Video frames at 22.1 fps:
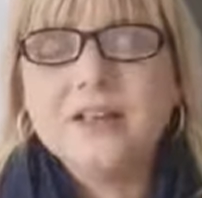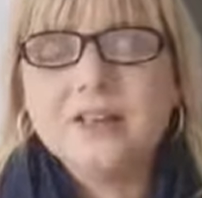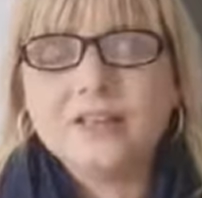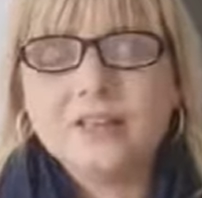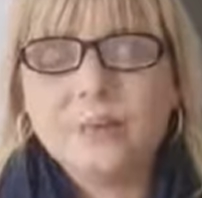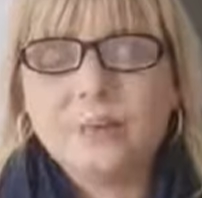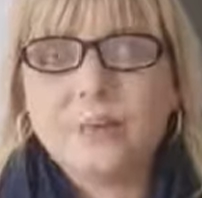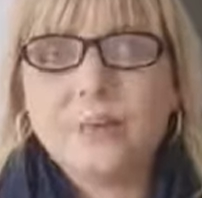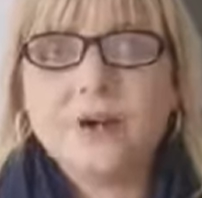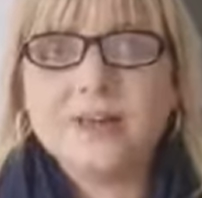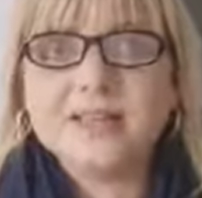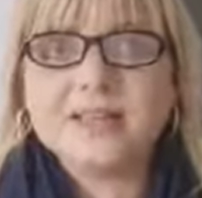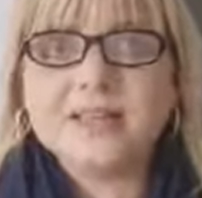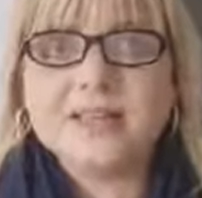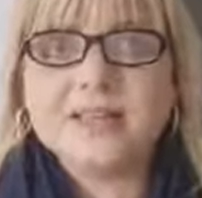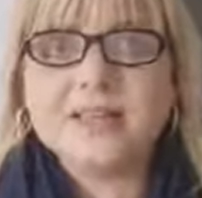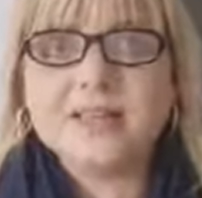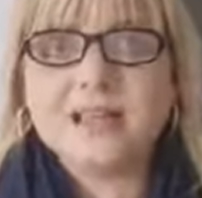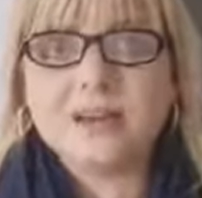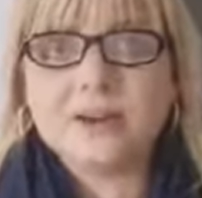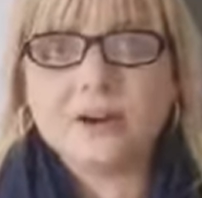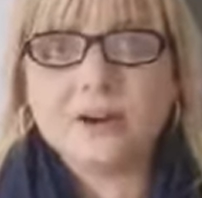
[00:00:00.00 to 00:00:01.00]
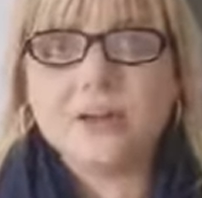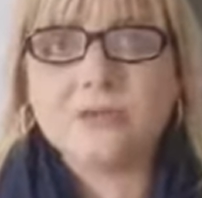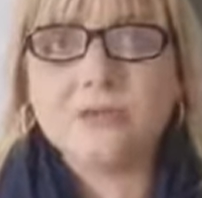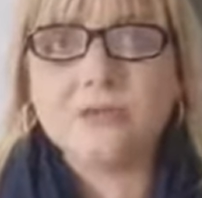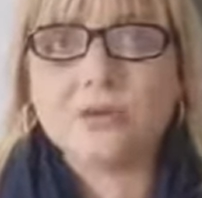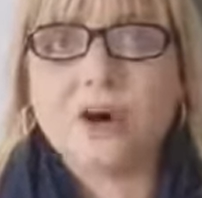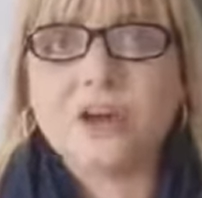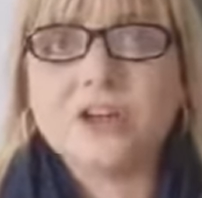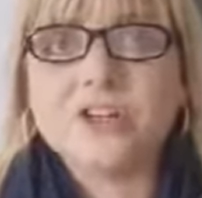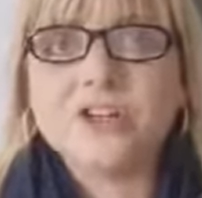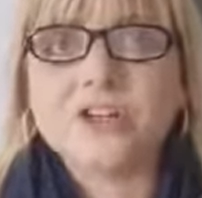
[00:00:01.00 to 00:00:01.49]
the President of
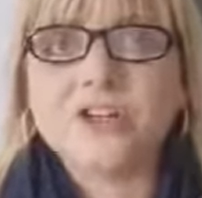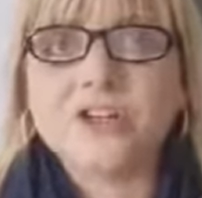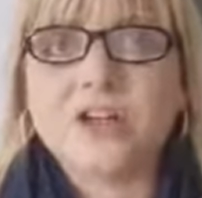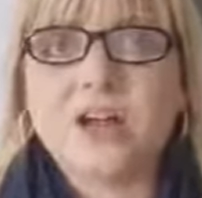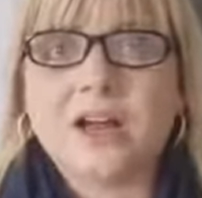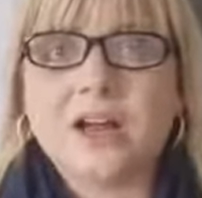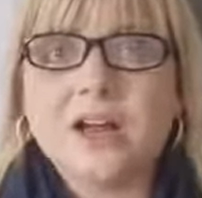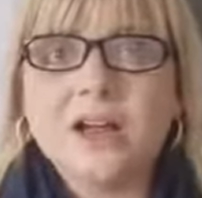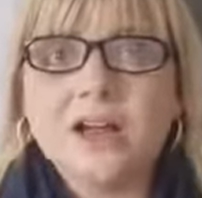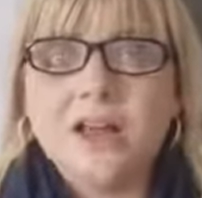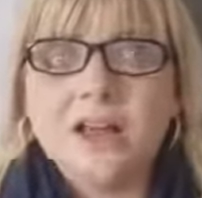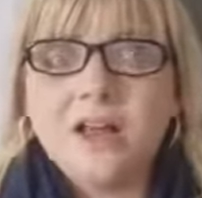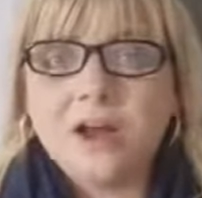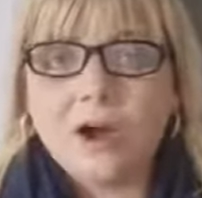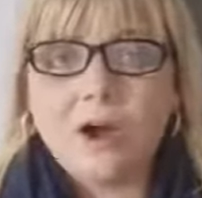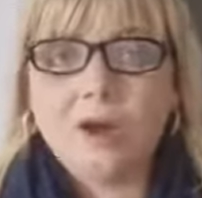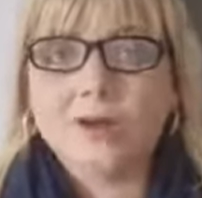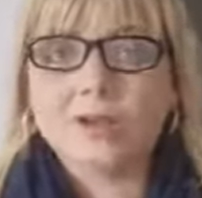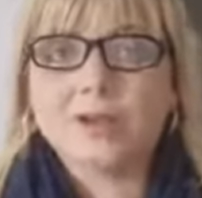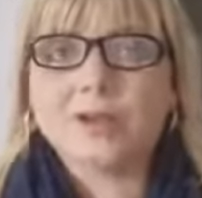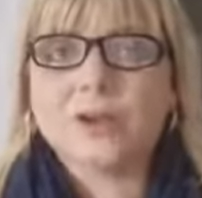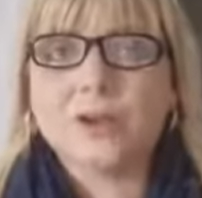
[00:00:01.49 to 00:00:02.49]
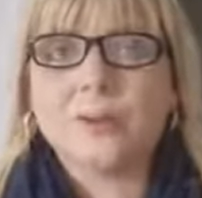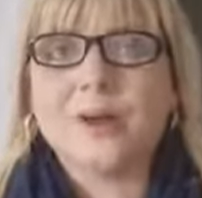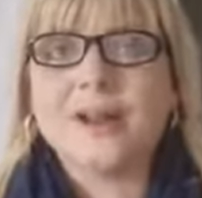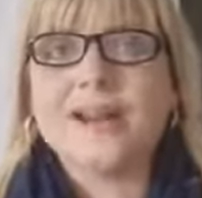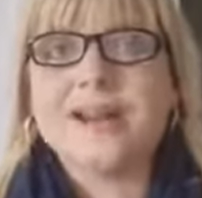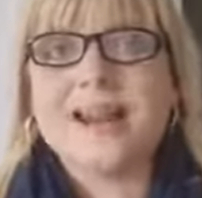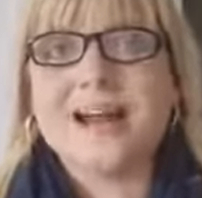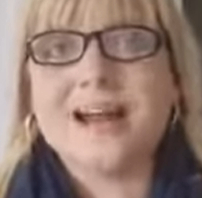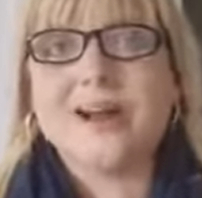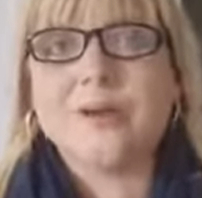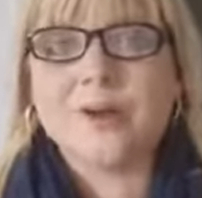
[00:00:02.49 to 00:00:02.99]
Russia, also went
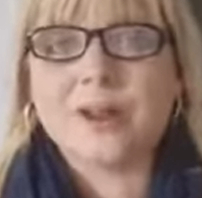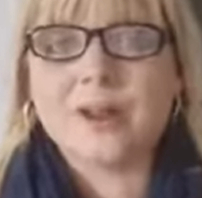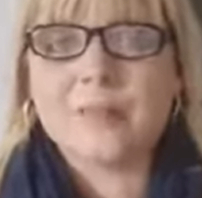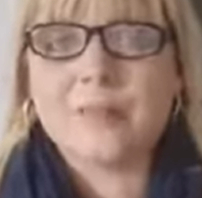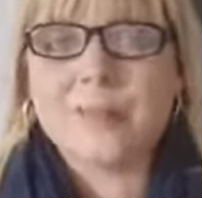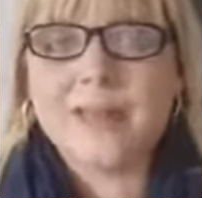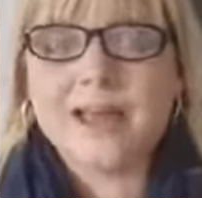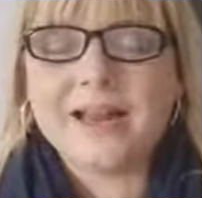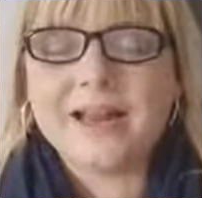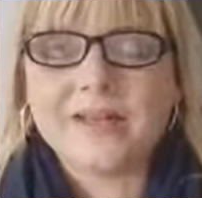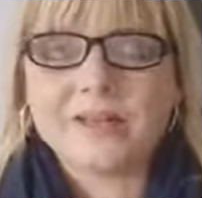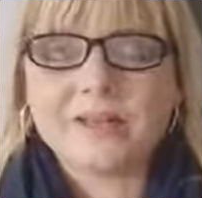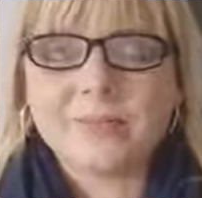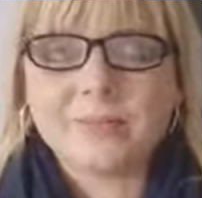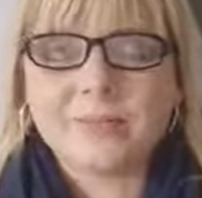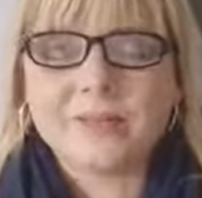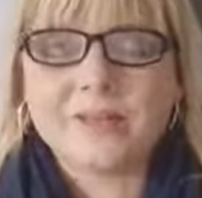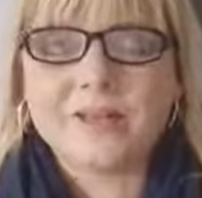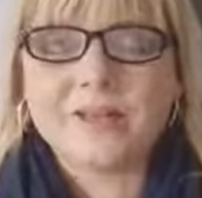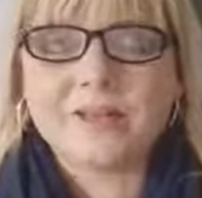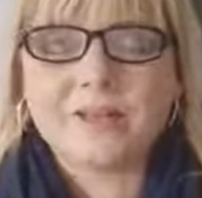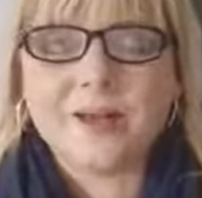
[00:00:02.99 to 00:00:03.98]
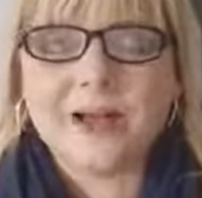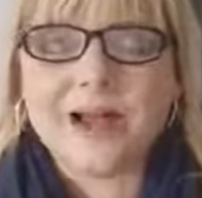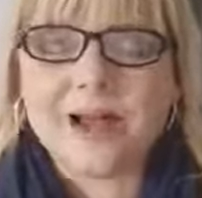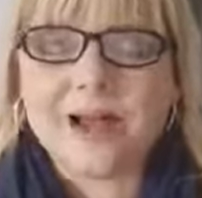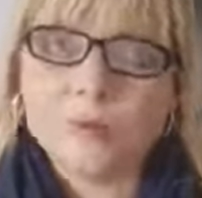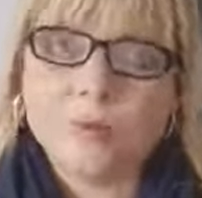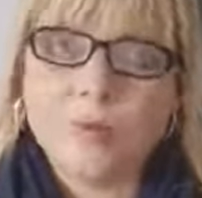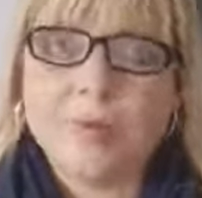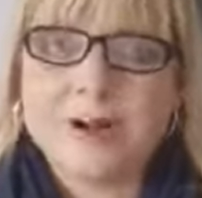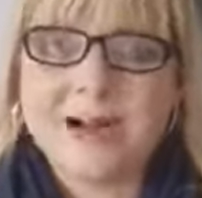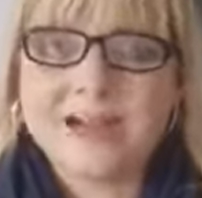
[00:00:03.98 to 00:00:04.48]
out and met with
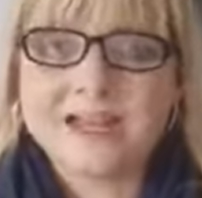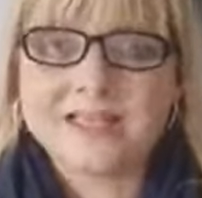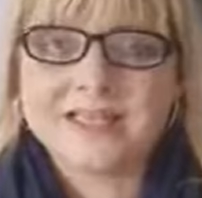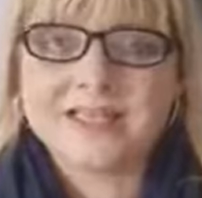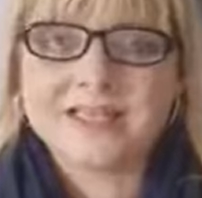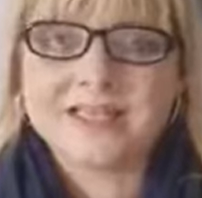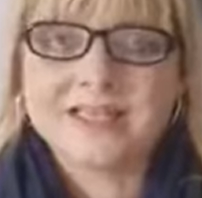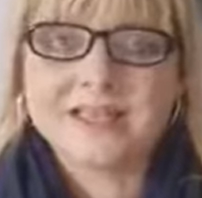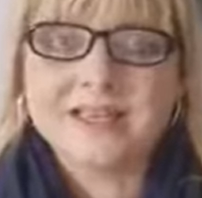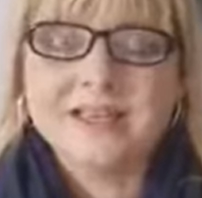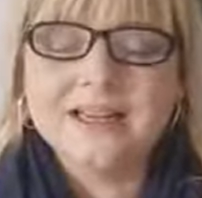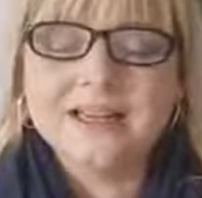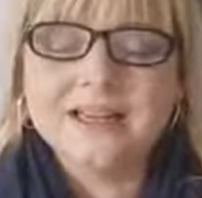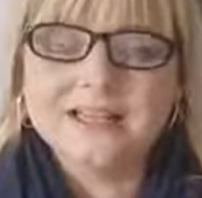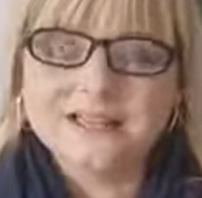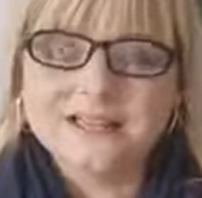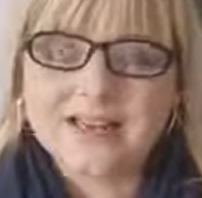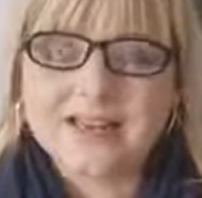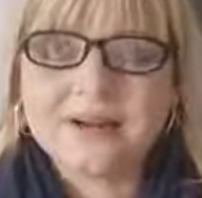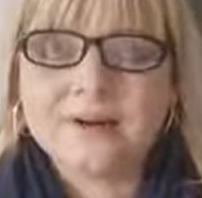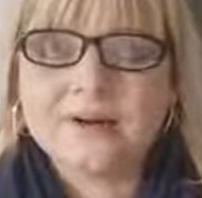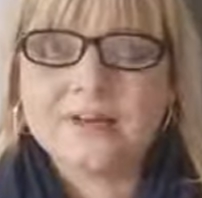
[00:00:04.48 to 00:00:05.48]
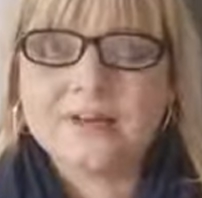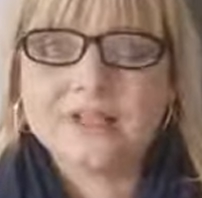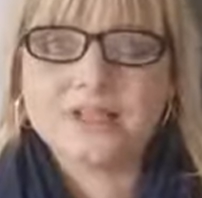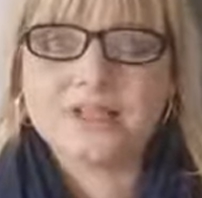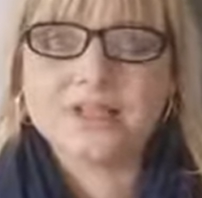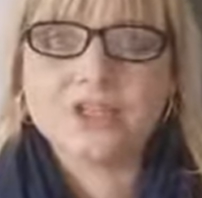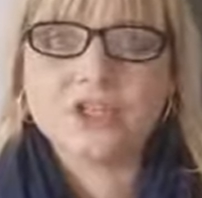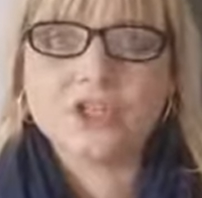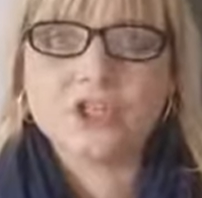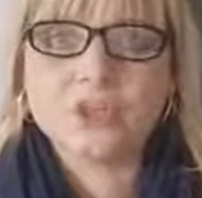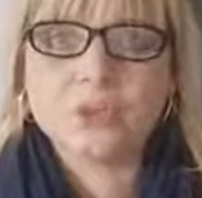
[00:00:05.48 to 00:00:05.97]
Abu Mazen, terrorist in
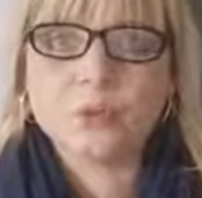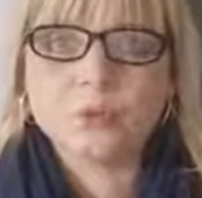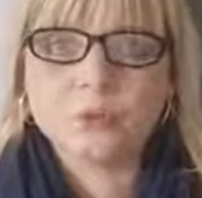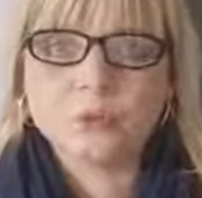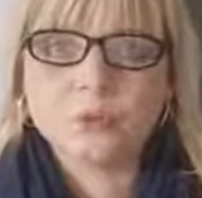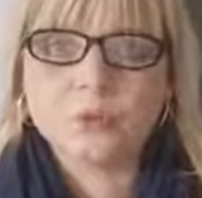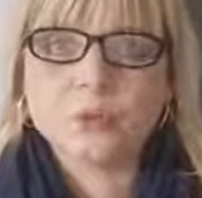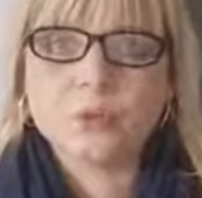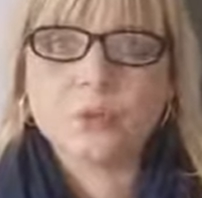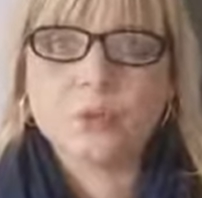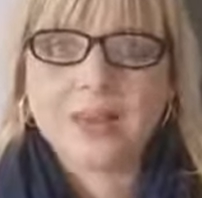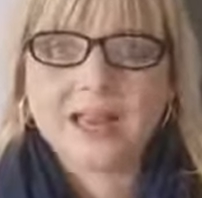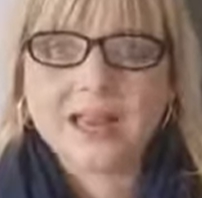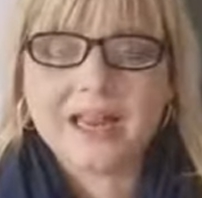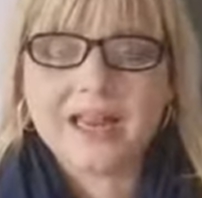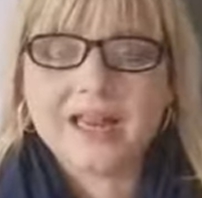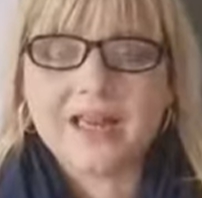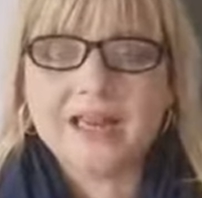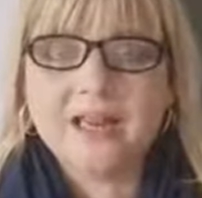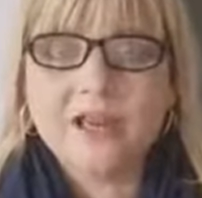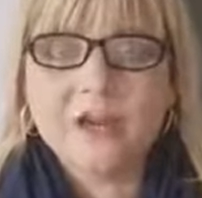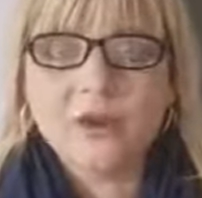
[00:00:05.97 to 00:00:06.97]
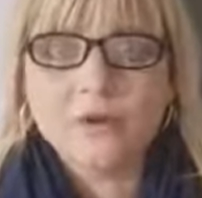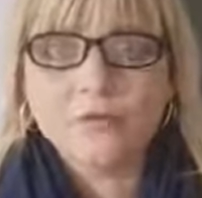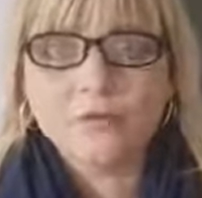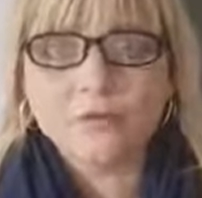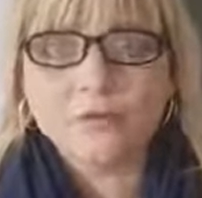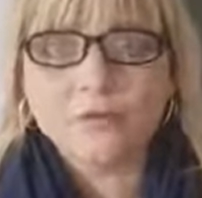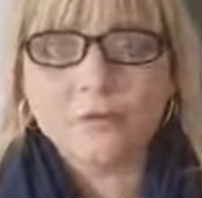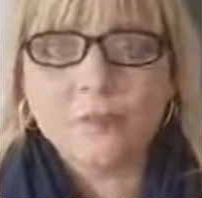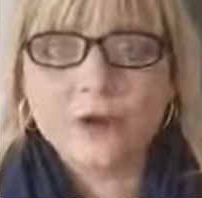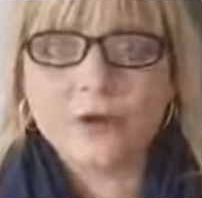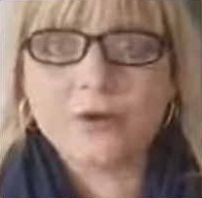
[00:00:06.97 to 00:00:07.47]
a suit who's paying
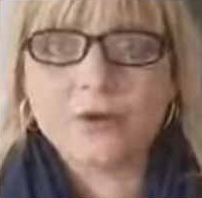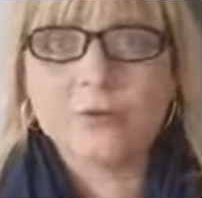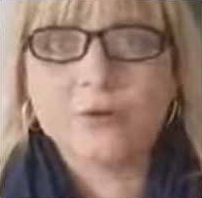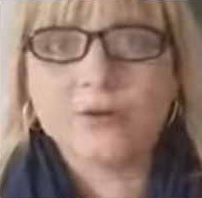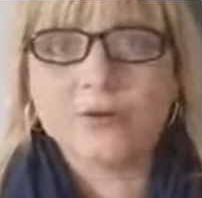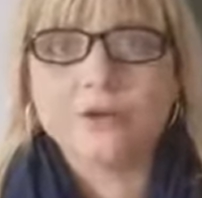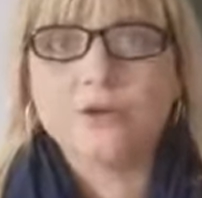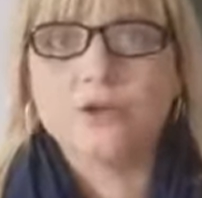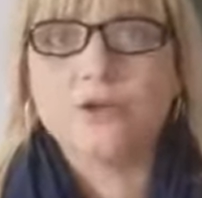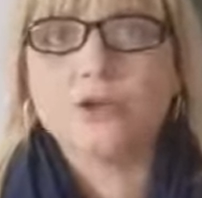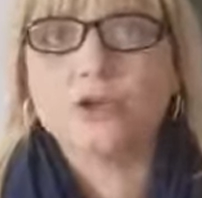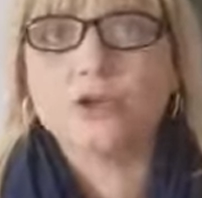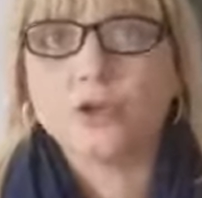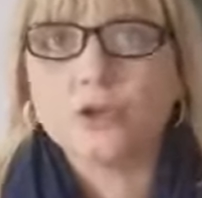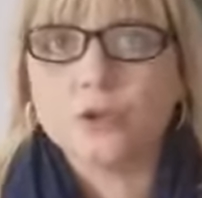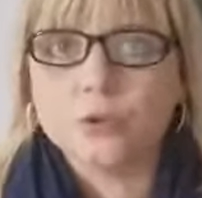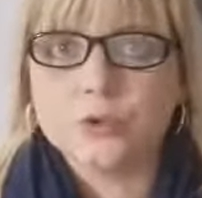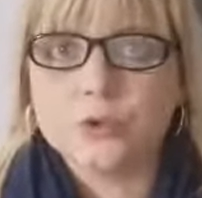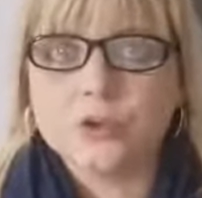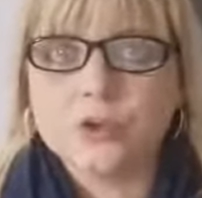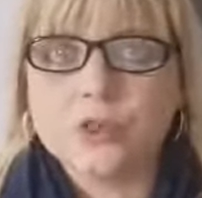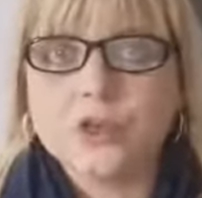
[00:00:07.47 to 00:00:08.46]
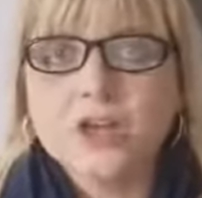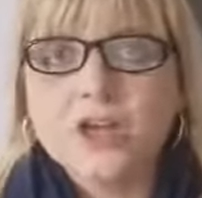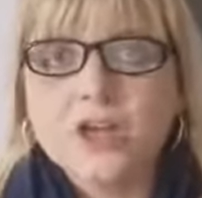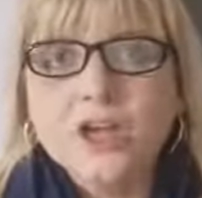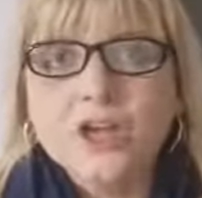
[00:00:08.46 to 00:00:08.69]
for murdering the Jews.